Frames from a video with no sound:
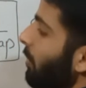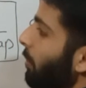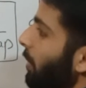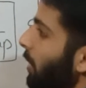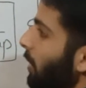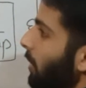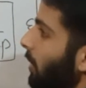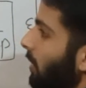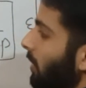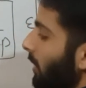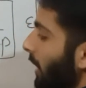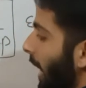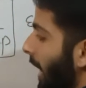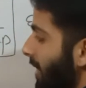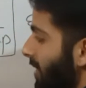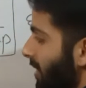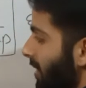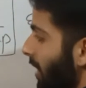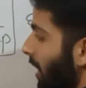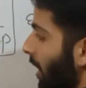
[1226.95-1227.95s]
will be
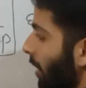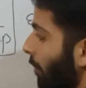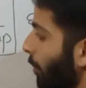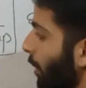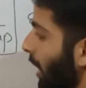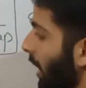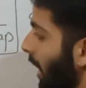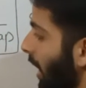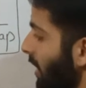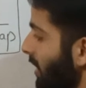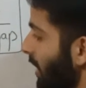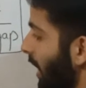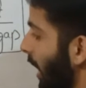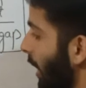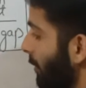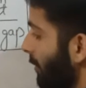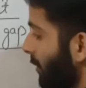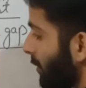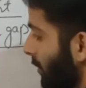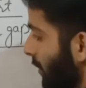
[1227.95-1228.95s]
less because
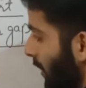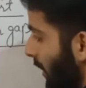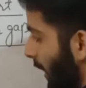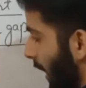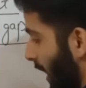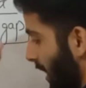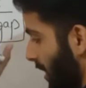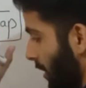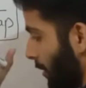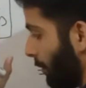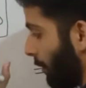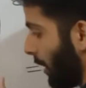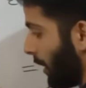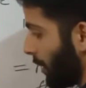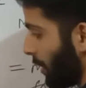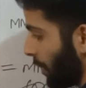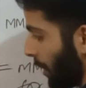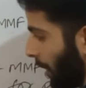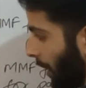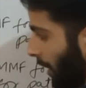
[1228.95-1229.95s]
of less
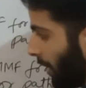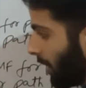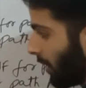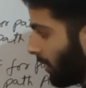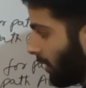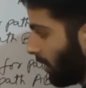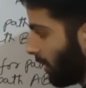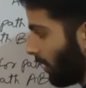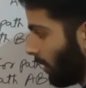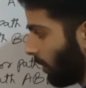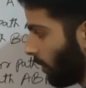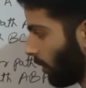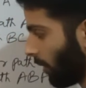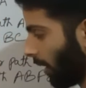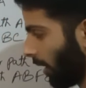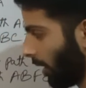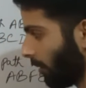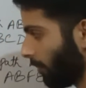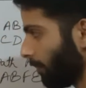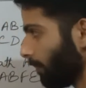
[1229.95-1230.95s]
fringing.
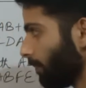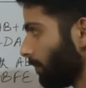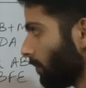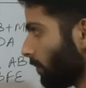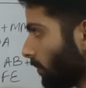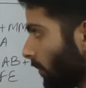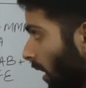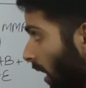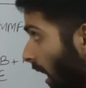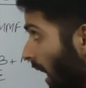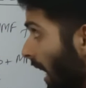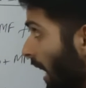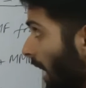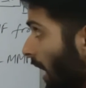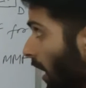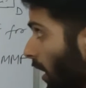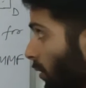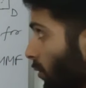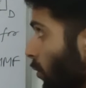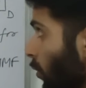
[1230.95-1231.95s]
Okay.
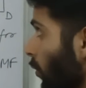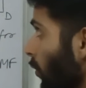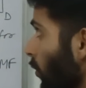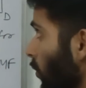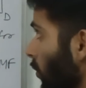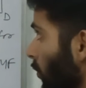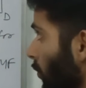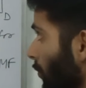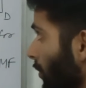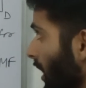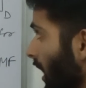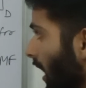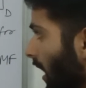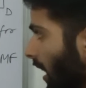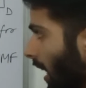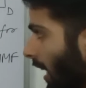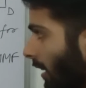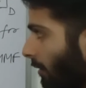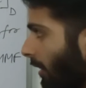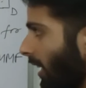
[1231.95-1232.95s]
So we
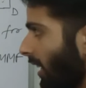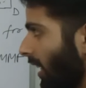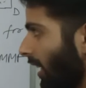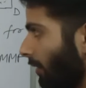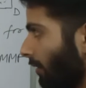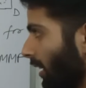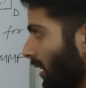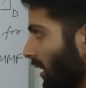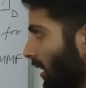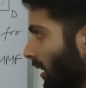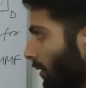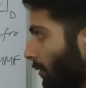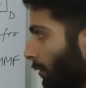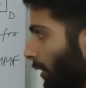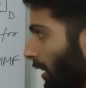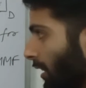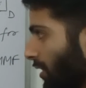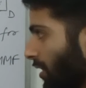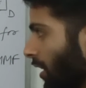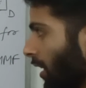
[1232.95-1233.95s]
are acquainted with
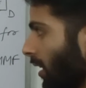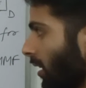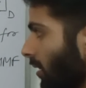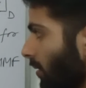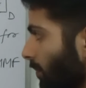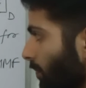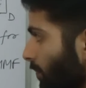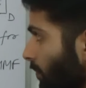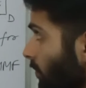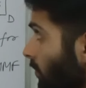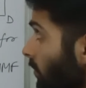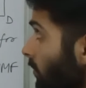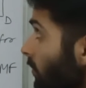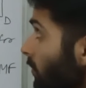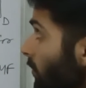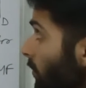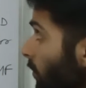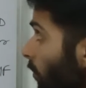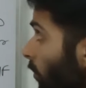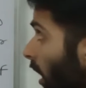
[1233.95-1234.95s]
fringing,
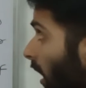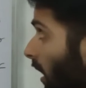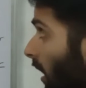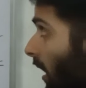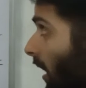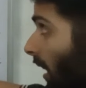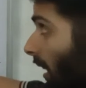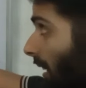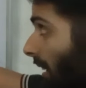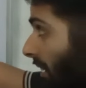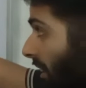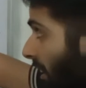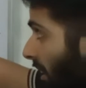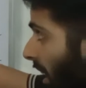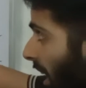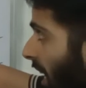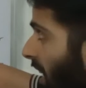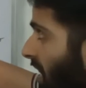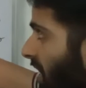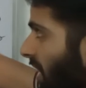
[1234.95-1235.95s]

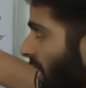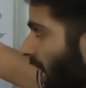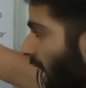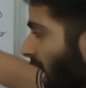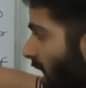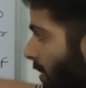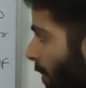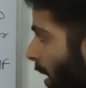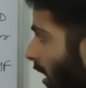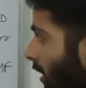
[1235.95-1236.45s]
leakage